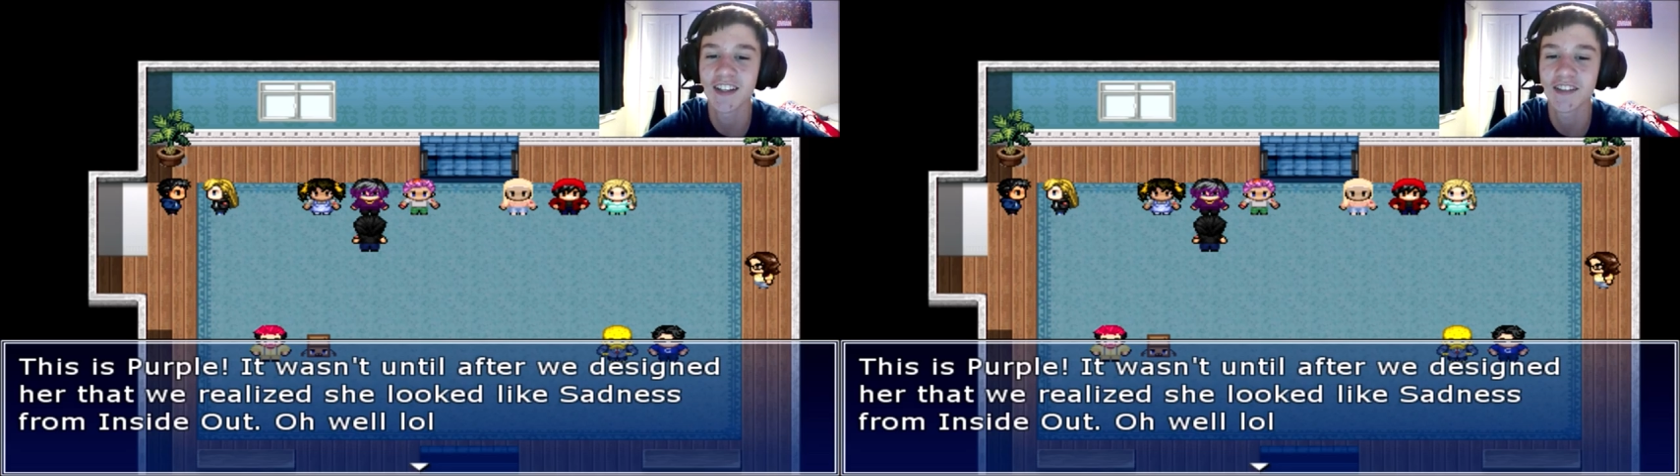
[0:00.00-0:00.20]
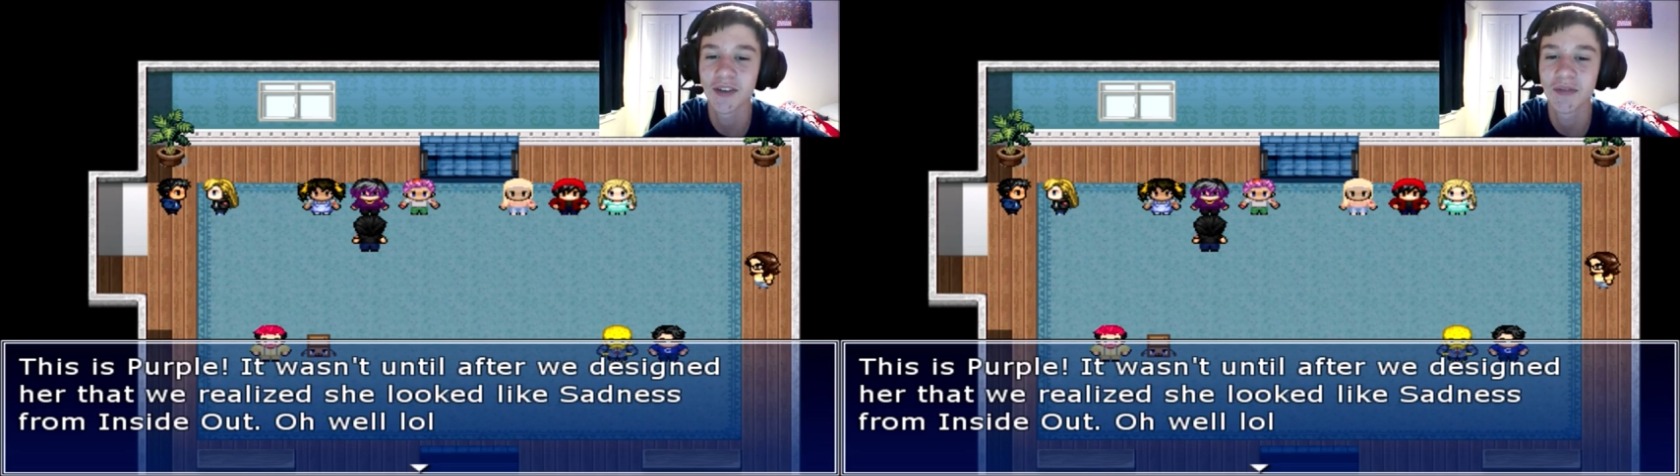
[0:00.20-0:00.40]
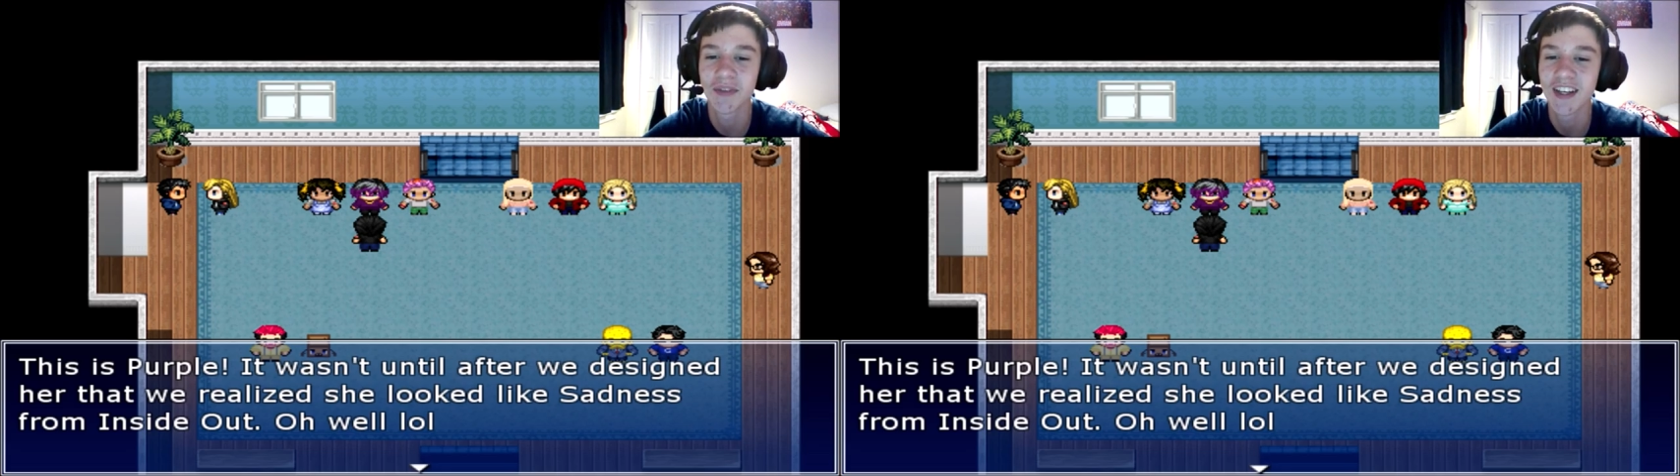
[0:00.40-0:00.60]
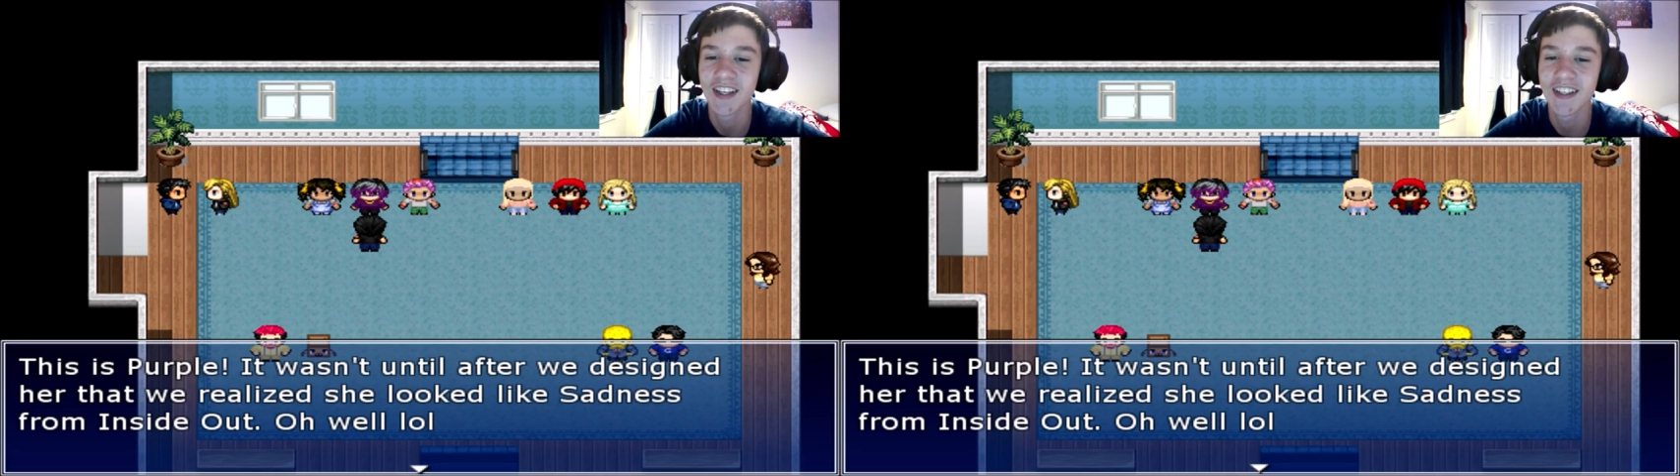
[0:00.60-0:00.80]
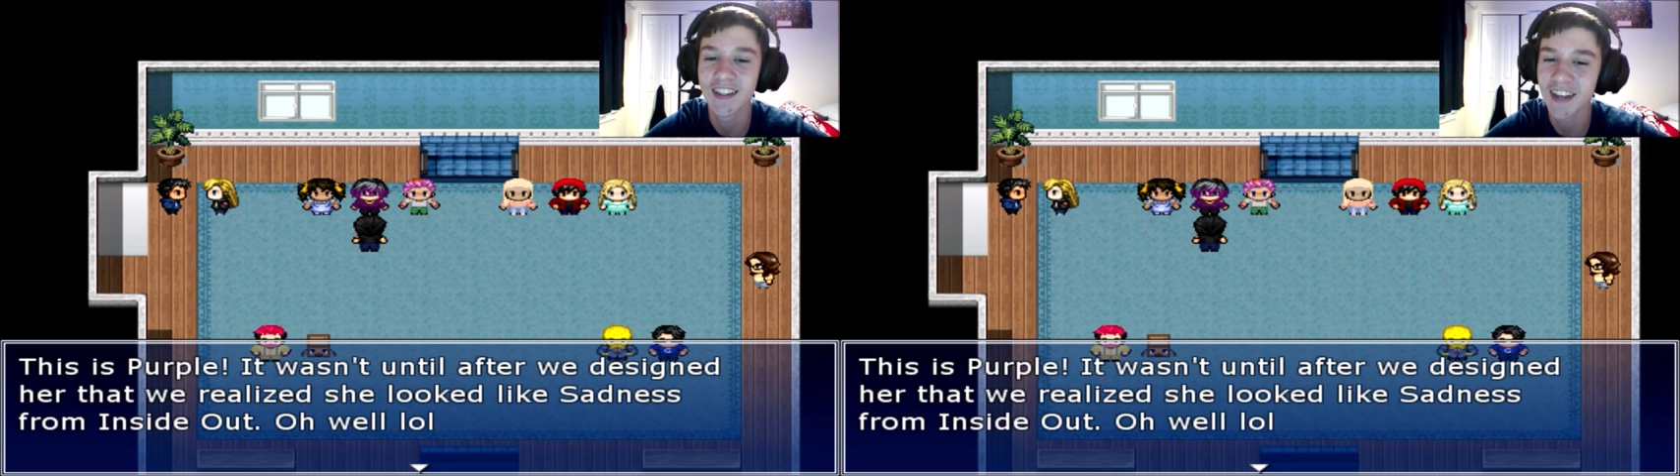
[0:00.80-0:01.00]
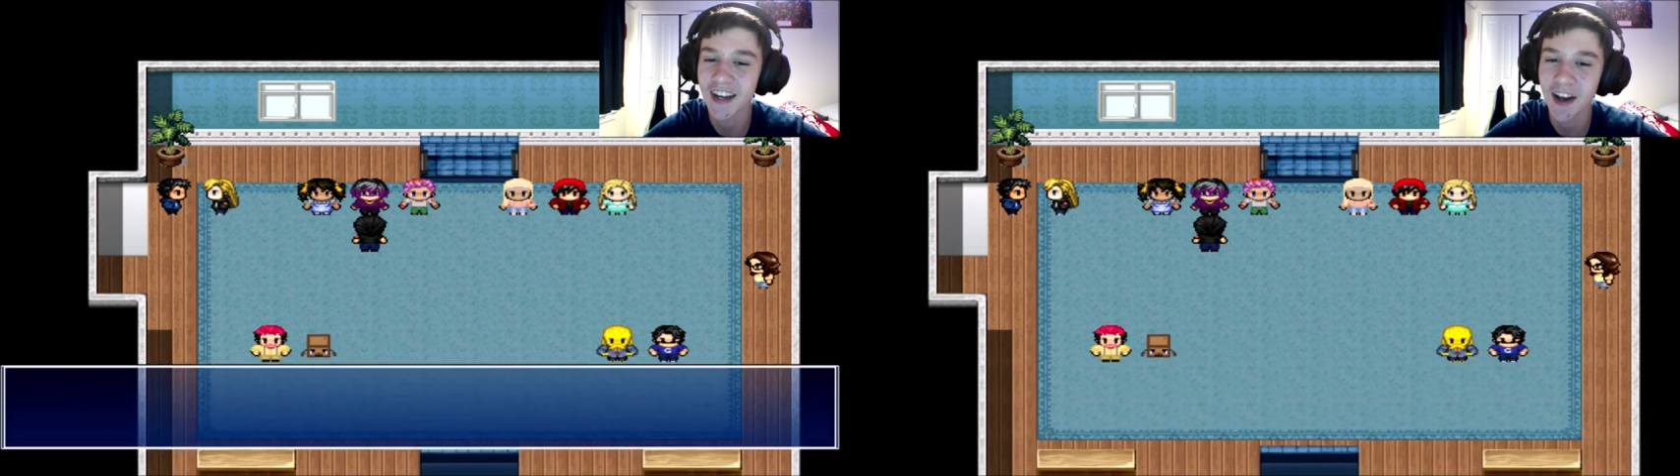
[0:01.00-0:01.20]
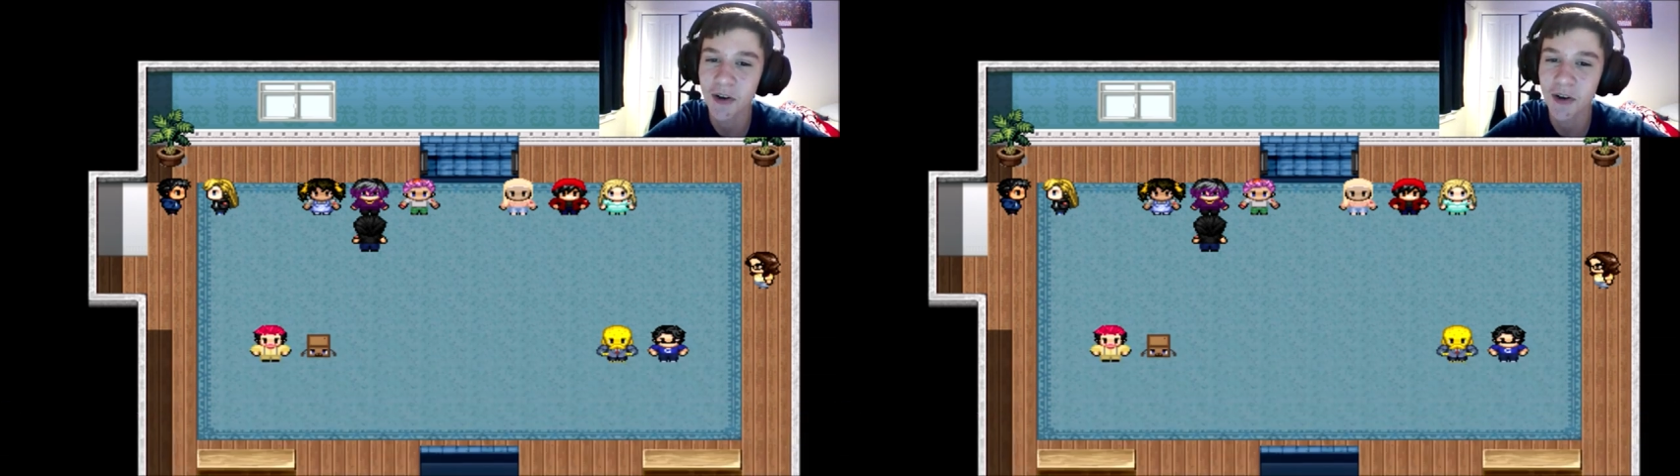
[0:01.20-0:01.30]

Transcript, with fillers: from Inside Out.